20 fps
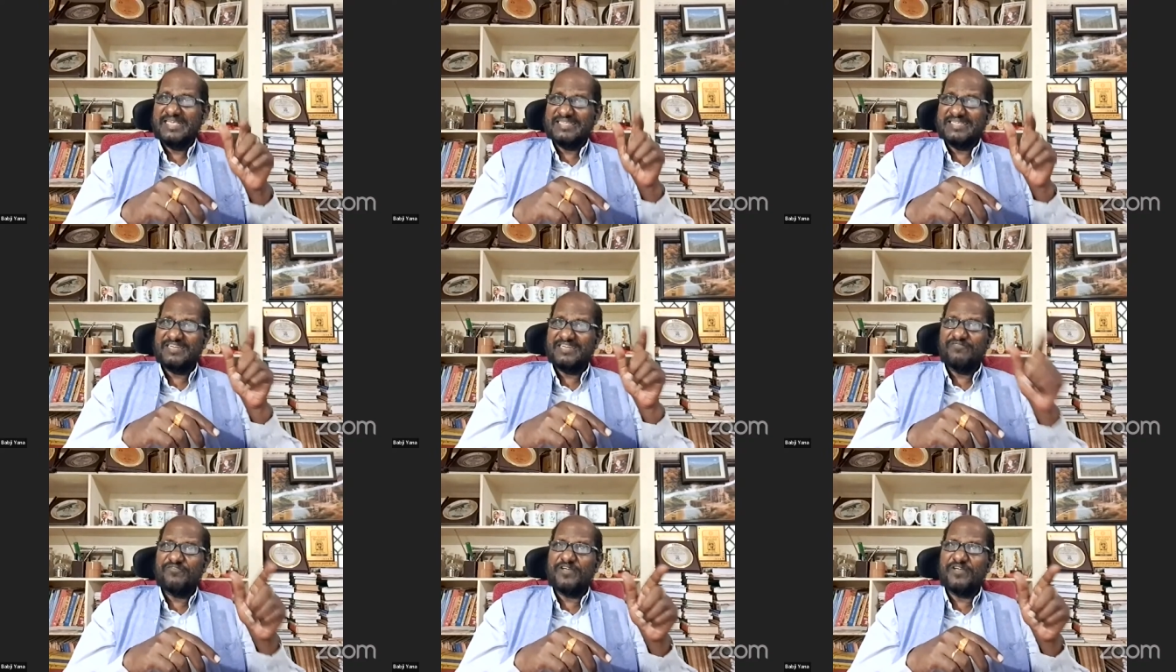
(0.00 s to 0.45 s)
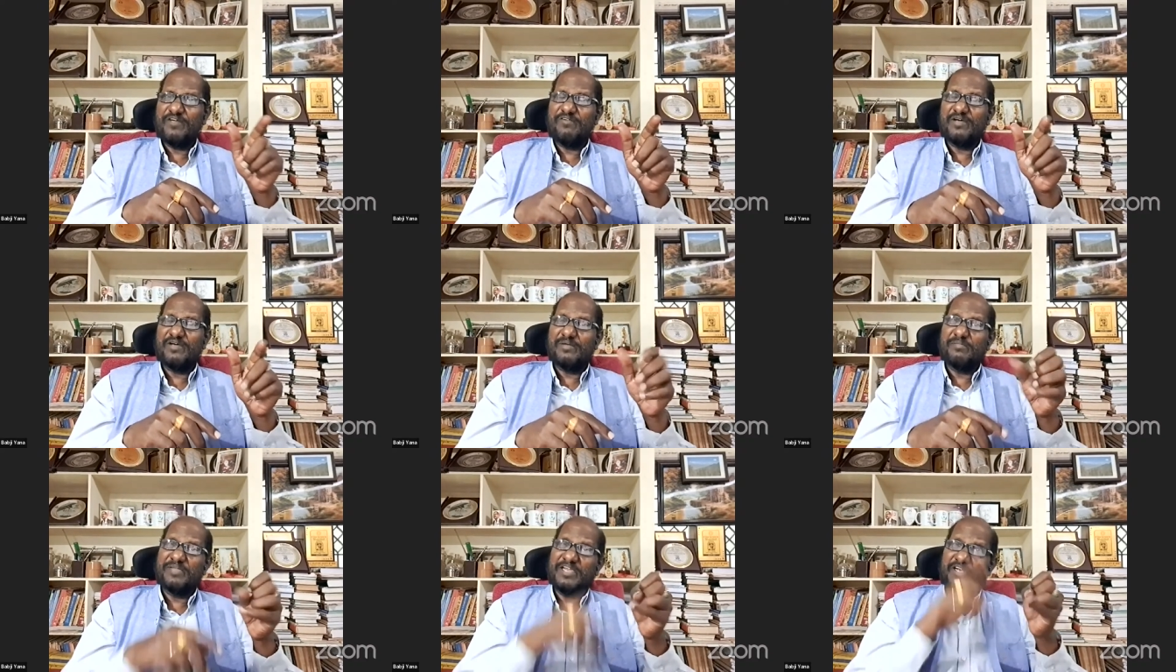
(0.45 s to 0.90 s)
is in
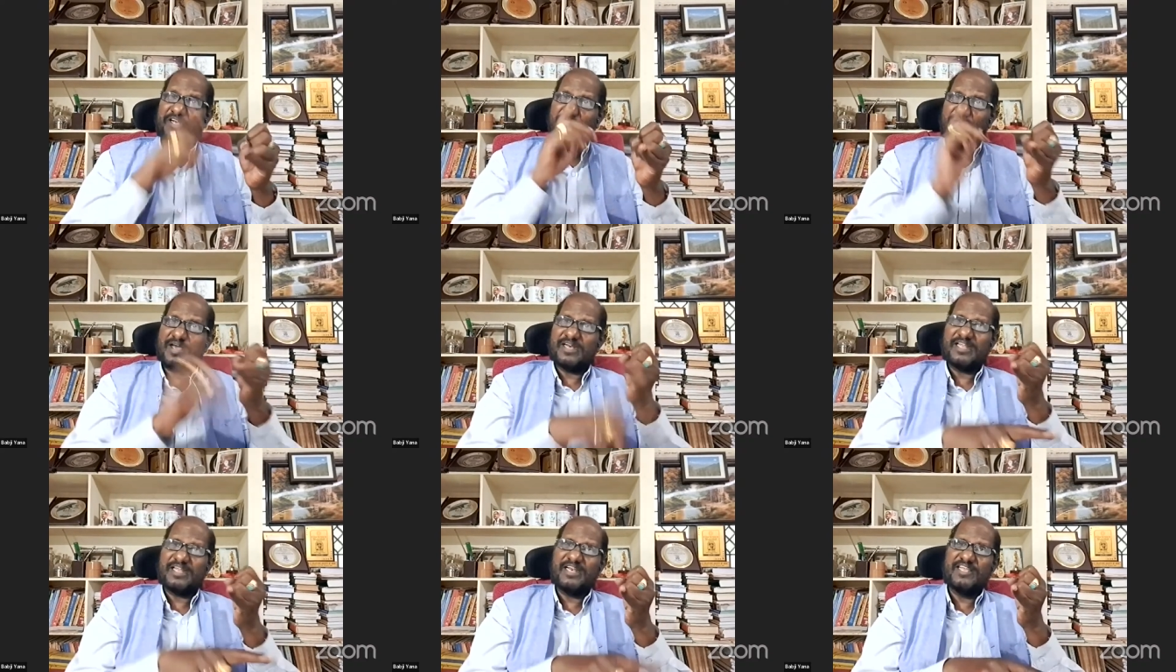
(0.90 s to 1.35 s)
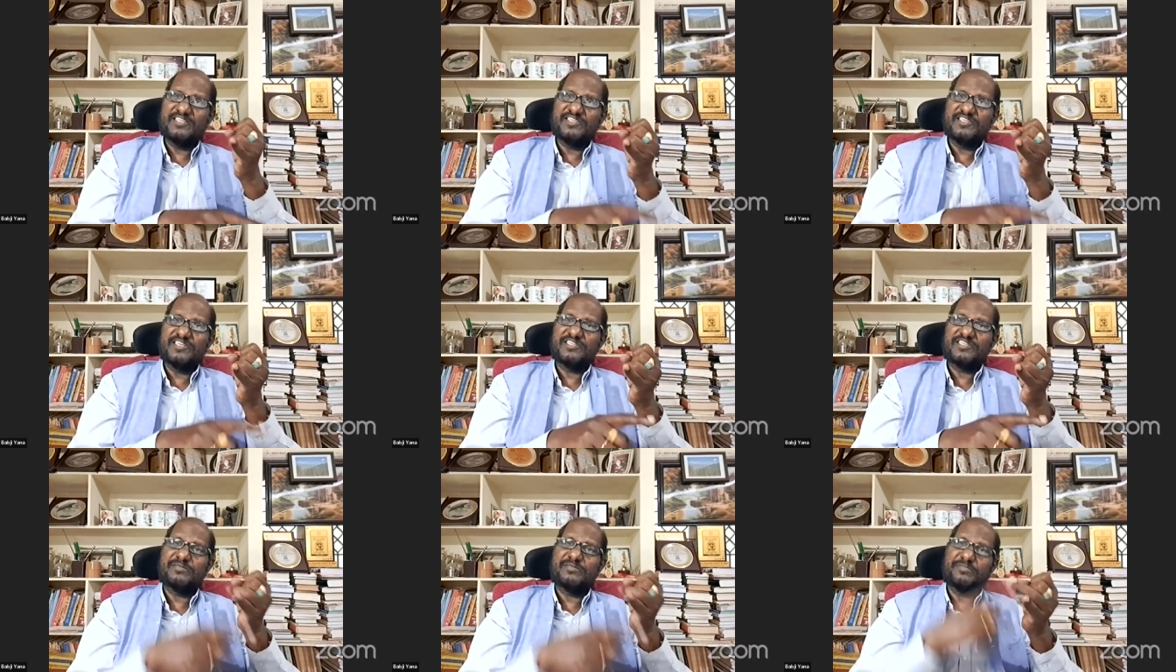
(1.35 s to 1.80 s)
favor, be it
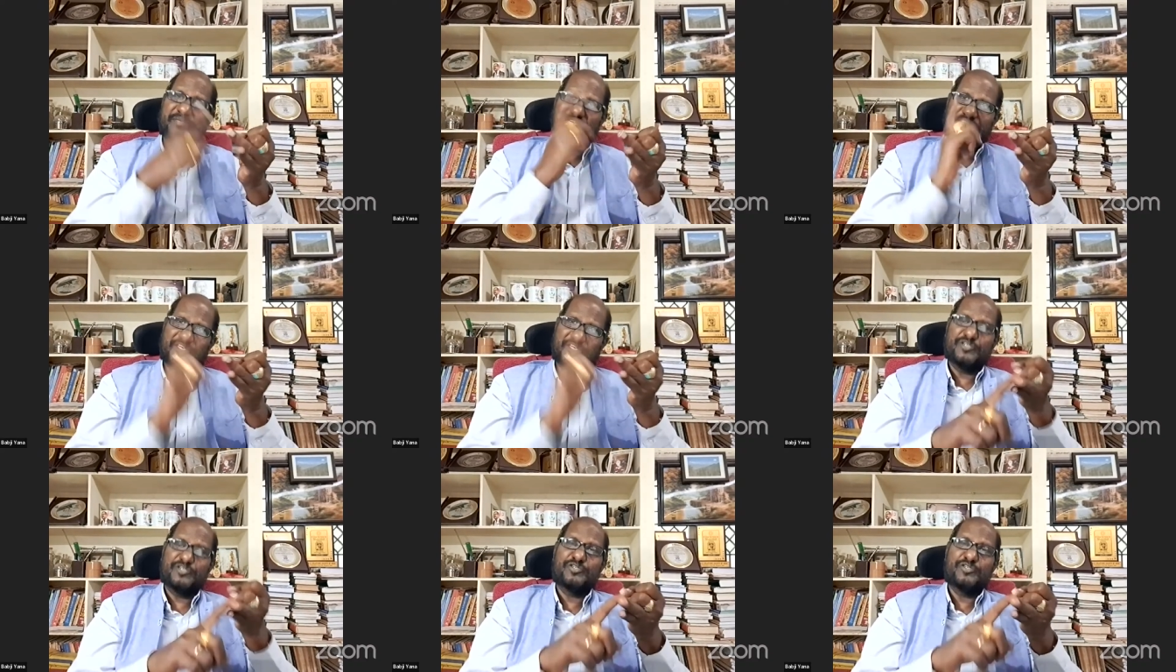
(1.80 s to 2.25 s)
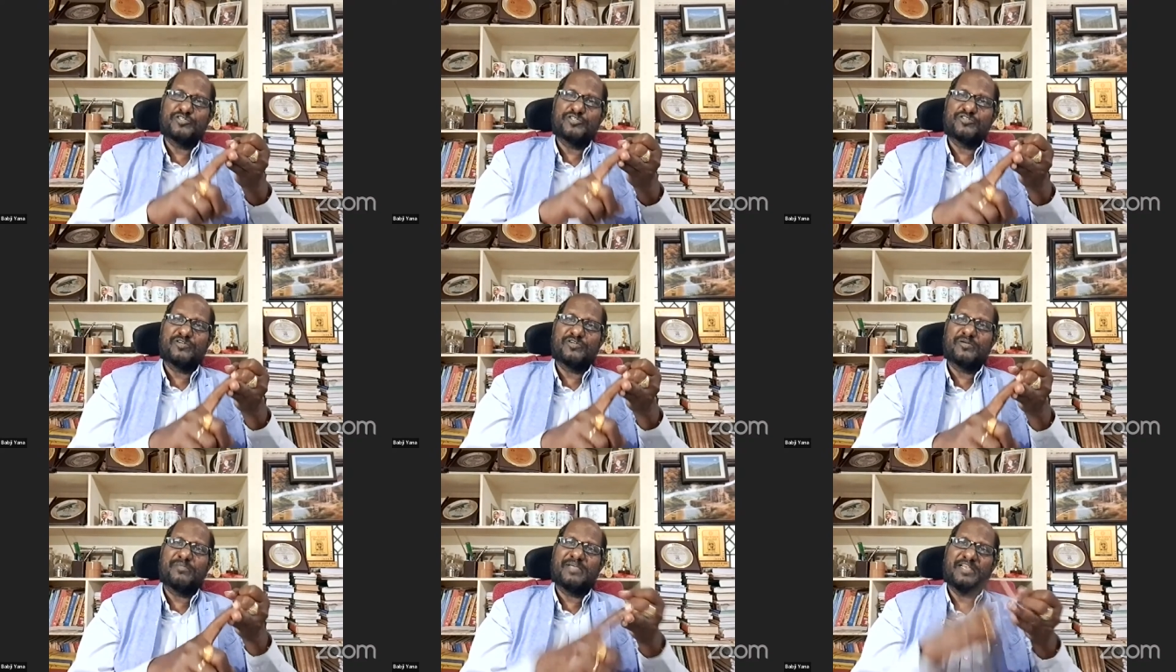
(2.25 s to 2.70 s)
organization, be it
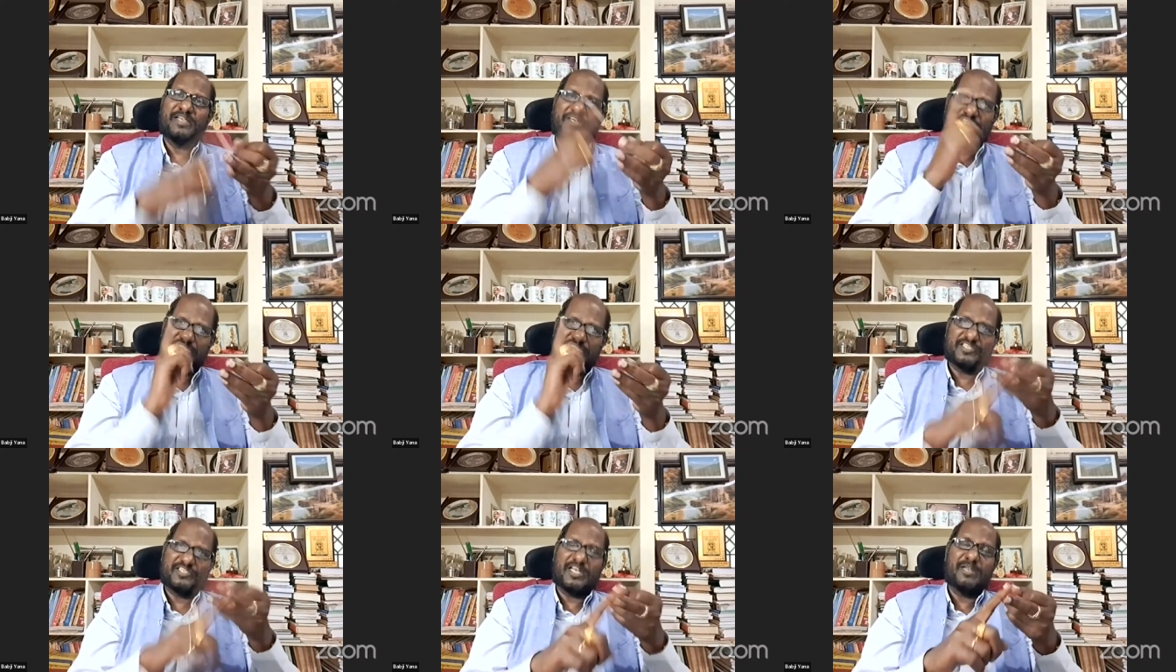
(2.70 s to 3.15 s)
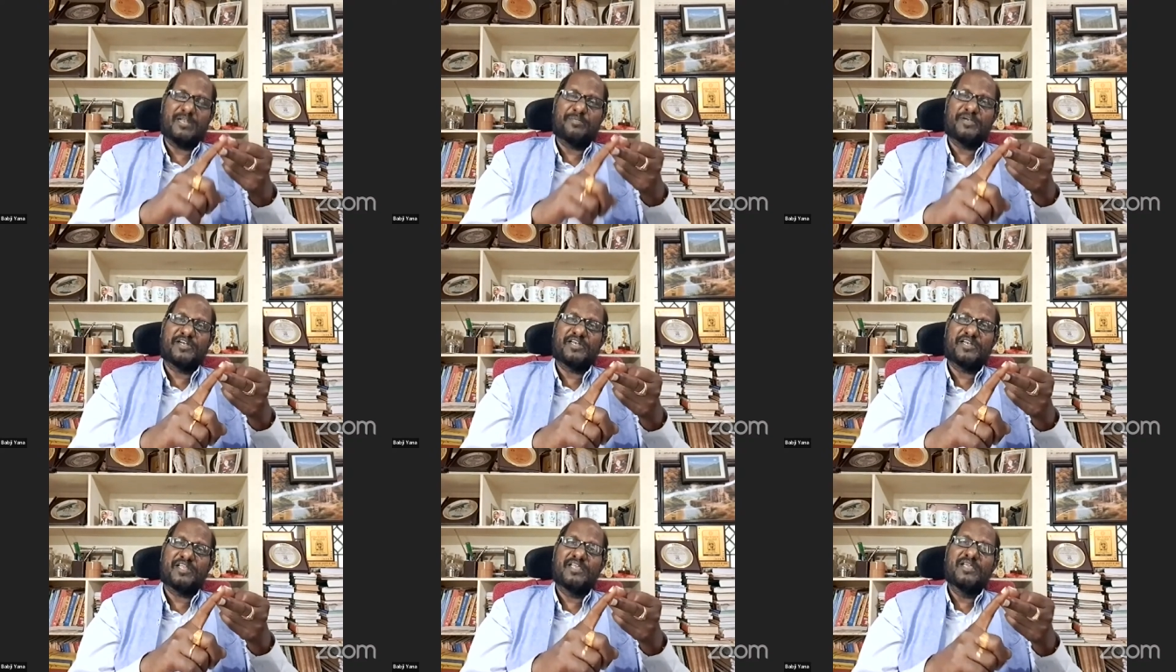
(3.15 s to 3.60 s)
individual, be it a
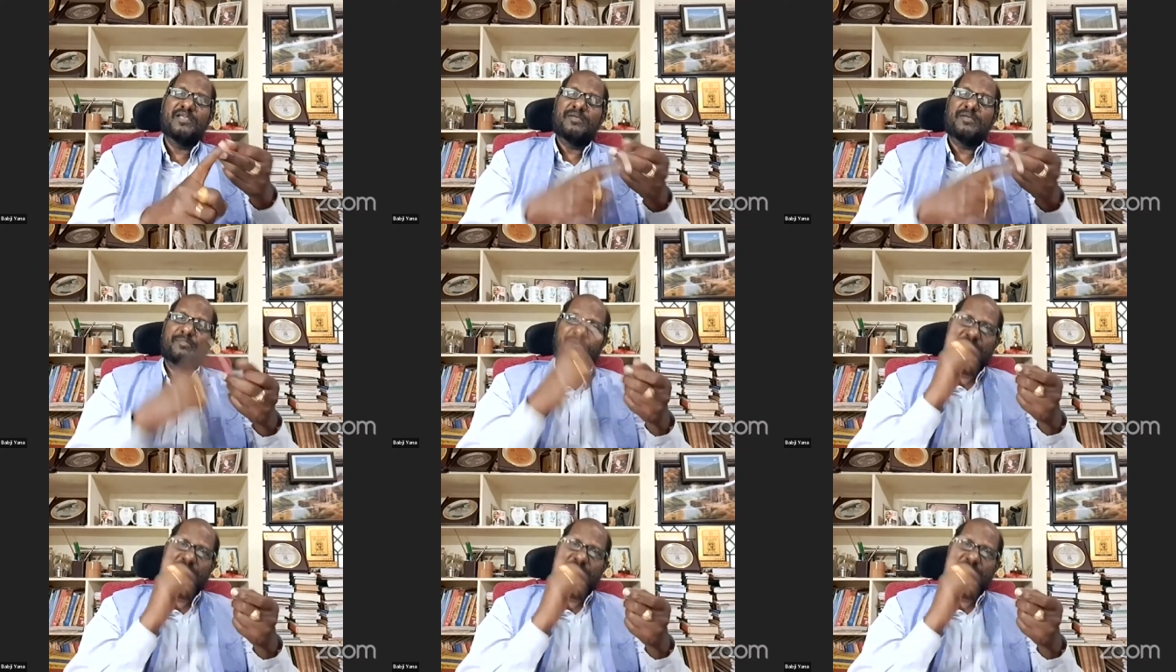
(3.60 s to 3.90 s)
celebrity,